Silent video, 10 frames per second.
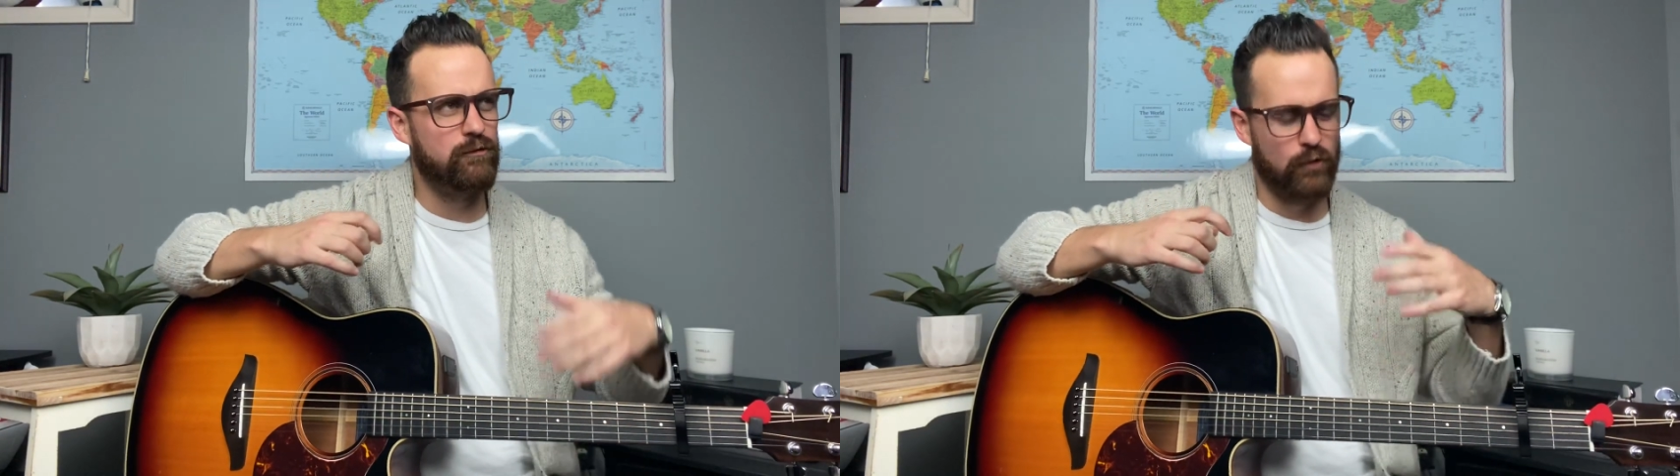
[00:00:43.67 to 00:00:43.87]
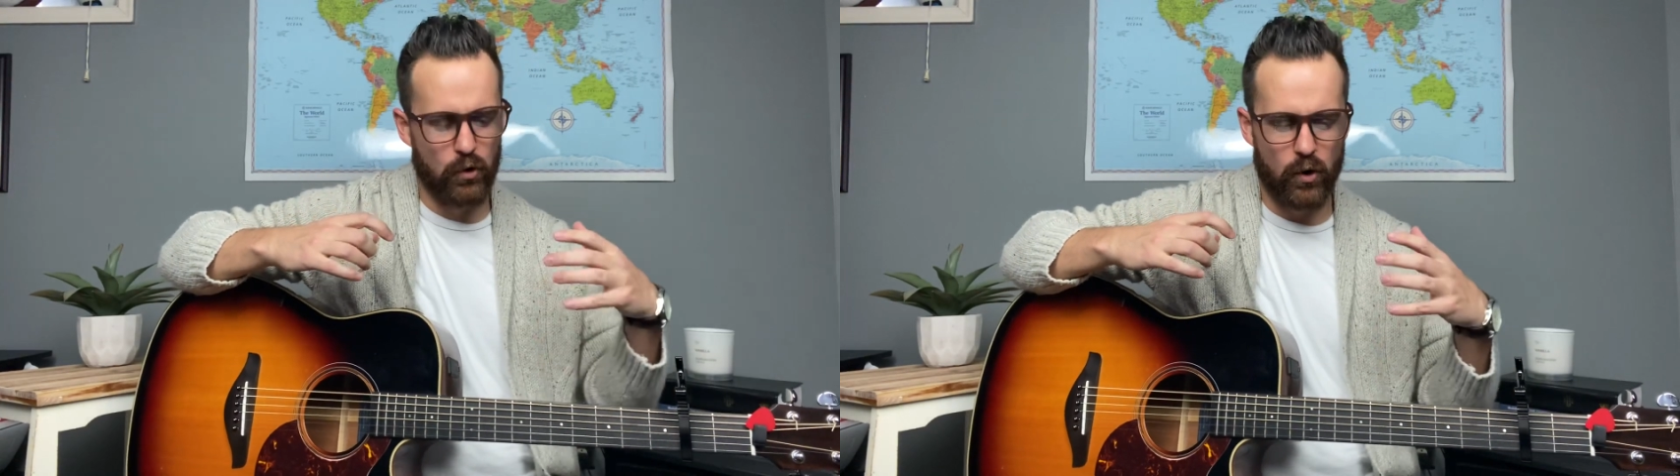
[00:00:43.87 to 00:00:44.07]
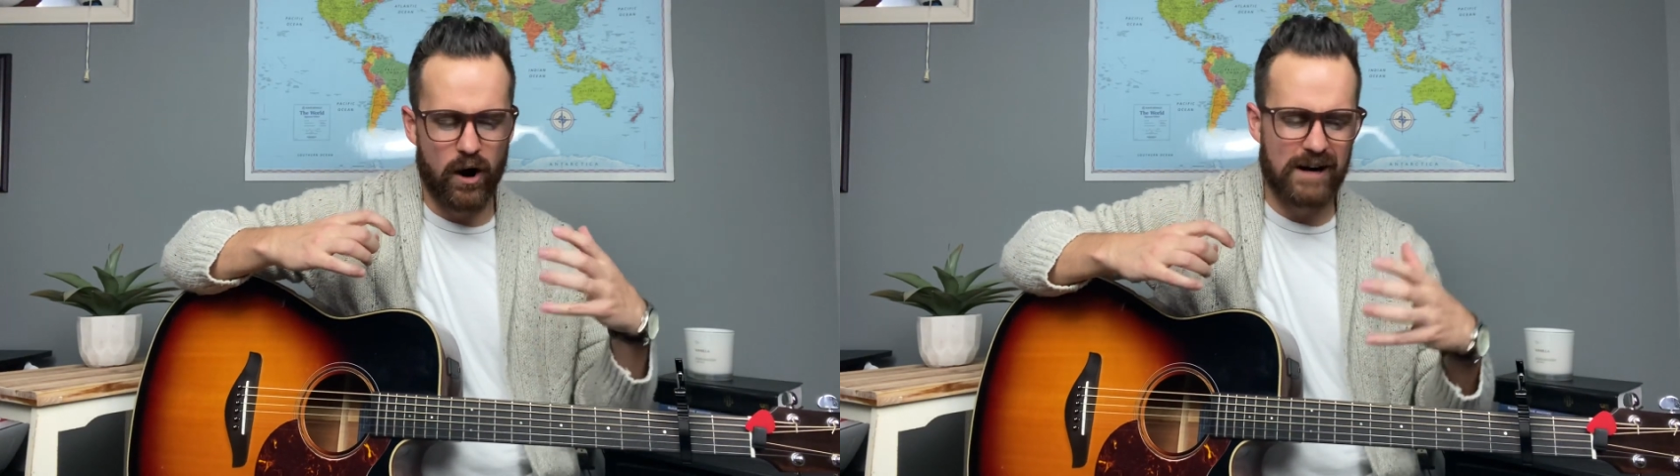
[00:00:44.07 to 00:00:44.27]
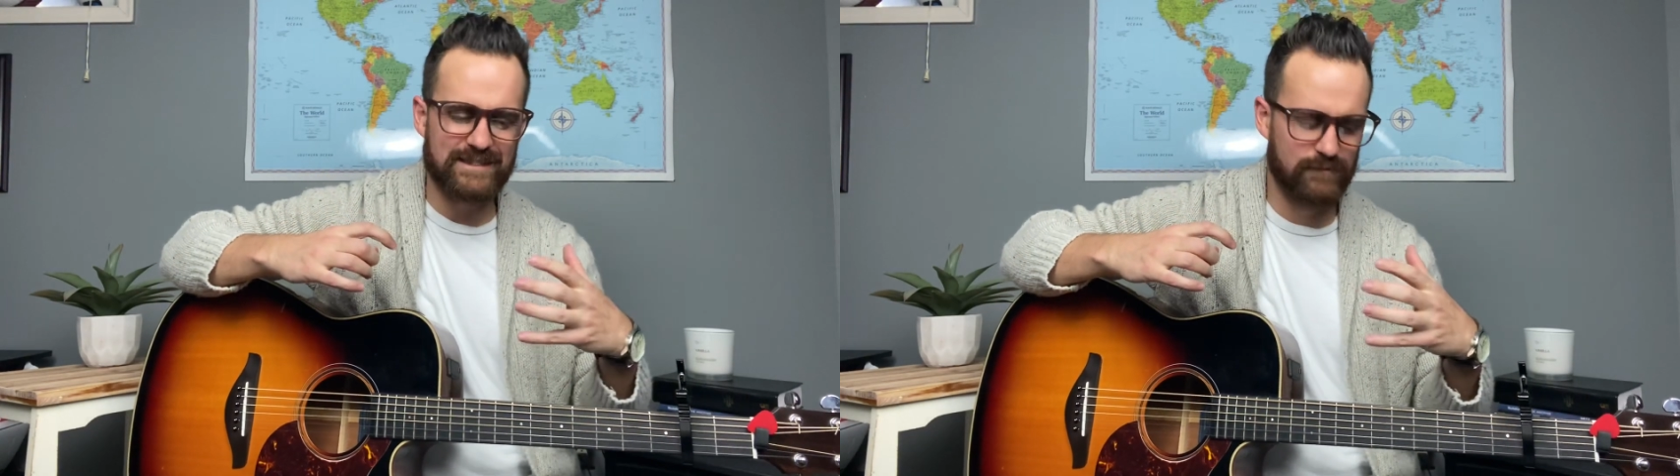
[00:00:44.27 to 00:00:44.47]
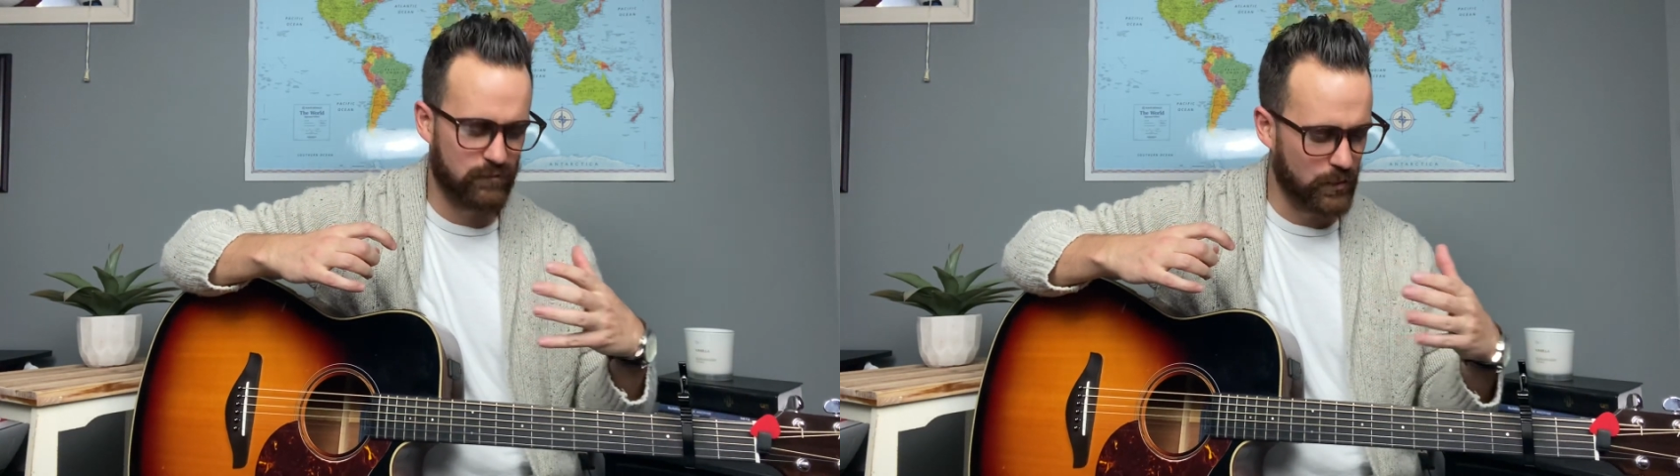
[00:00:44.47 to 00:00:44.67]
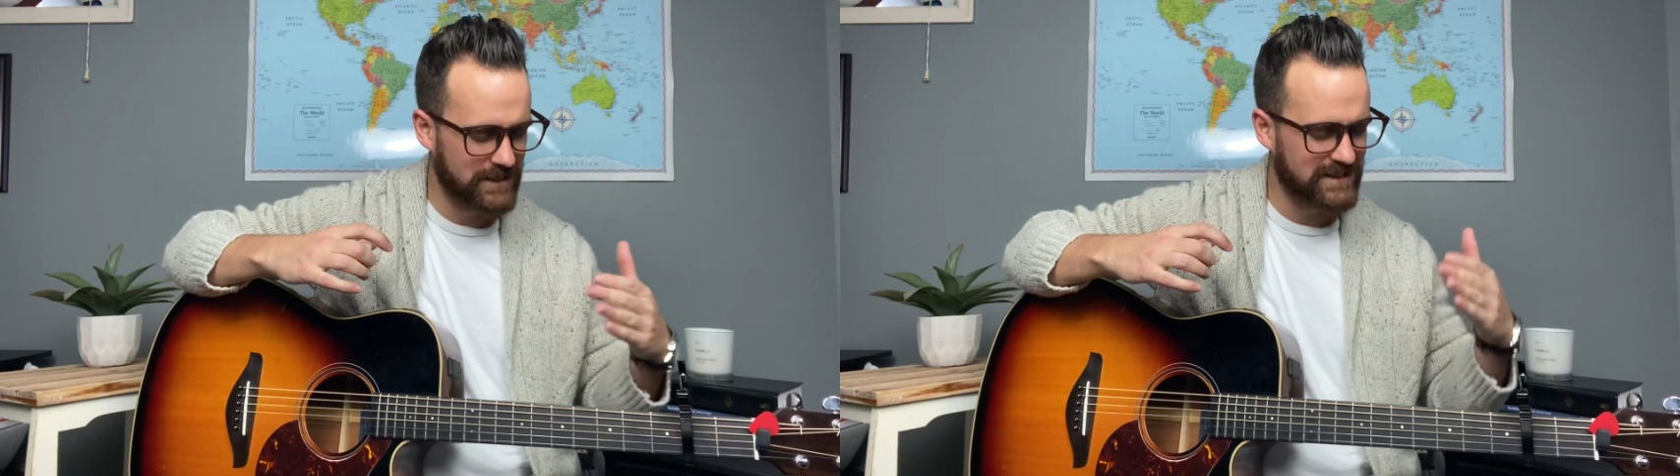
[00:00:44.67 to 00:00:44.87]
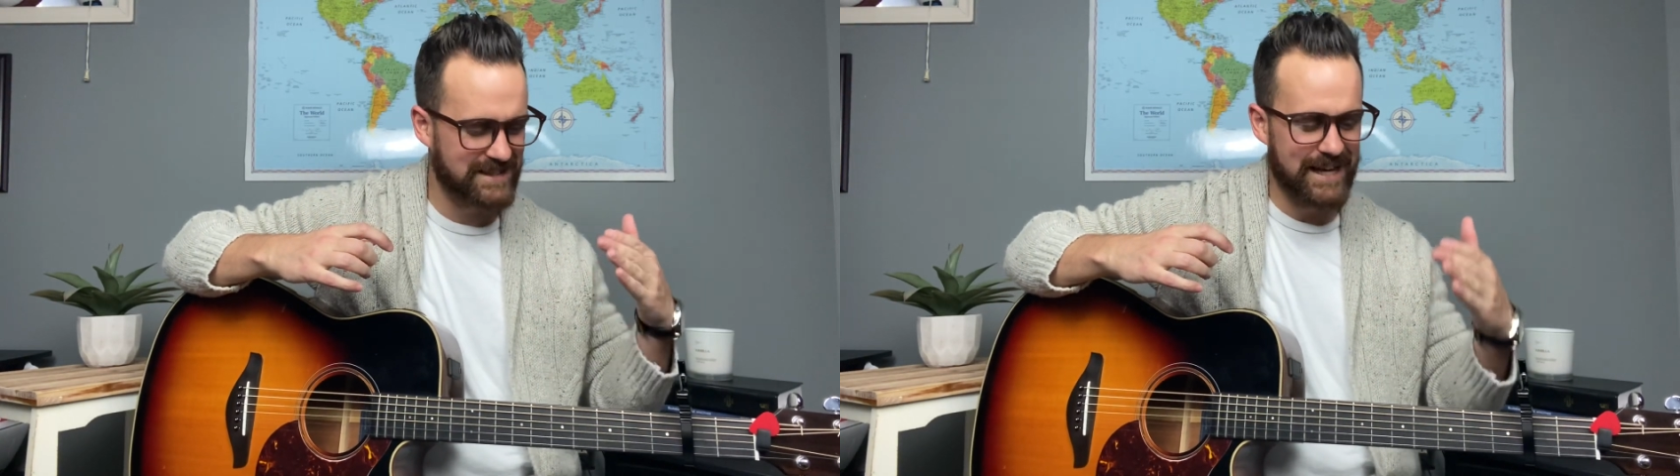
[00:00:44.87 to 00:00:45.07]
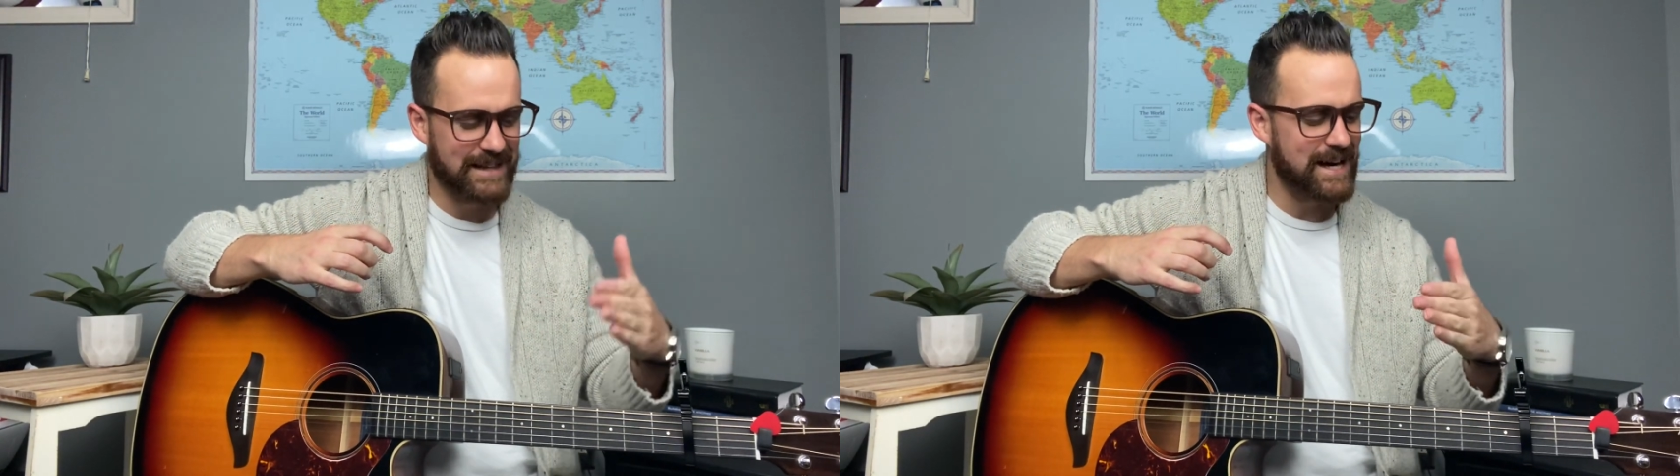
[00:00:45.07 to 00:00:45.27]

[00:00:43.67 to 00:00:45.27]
full, awesome voice, take